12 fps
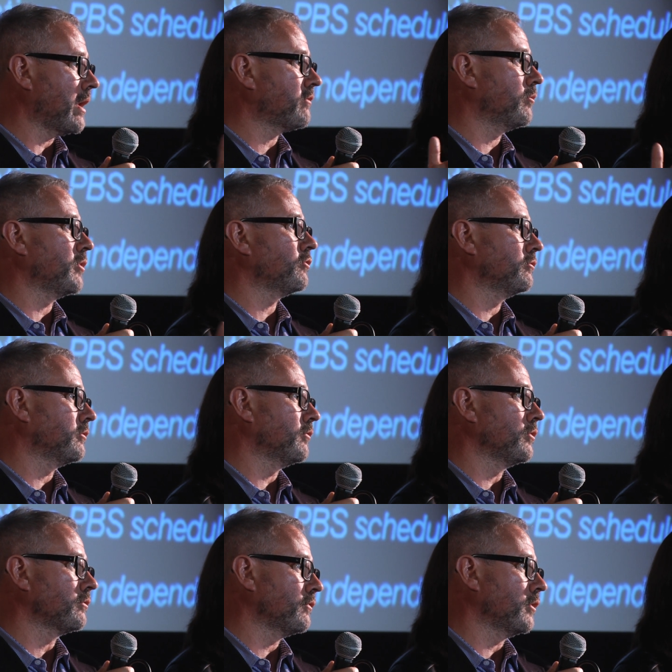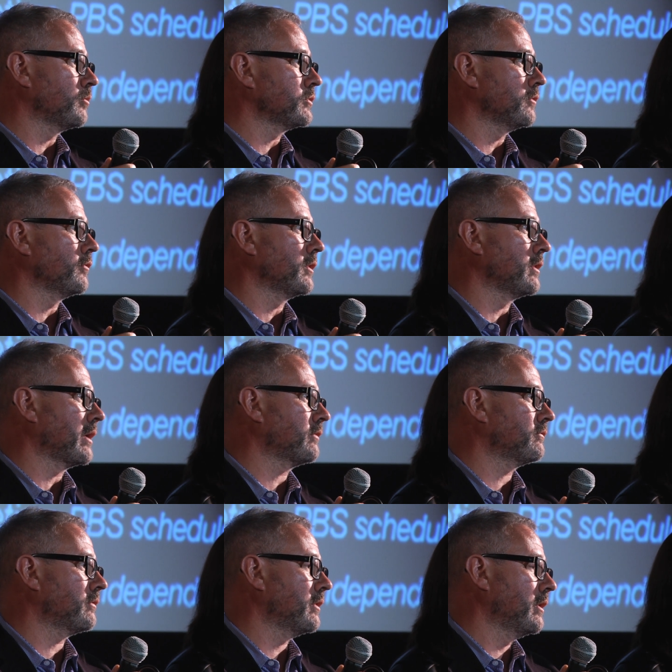exhibitions of those films over the
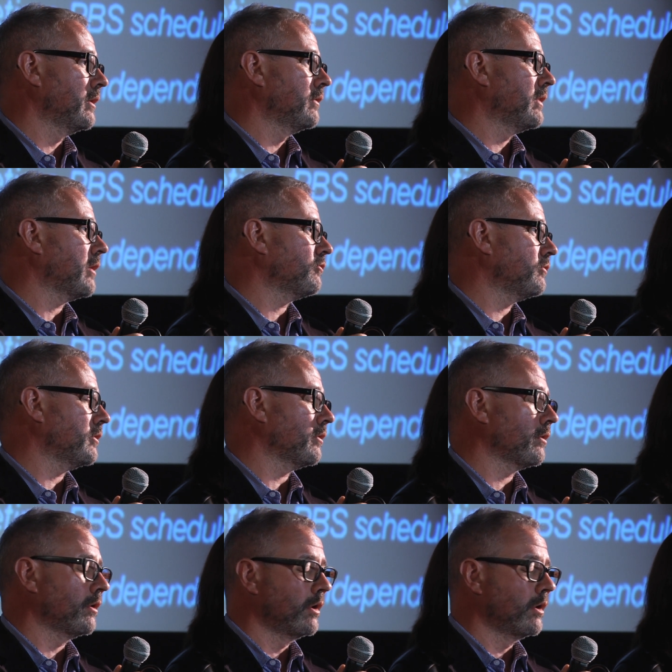next, next year.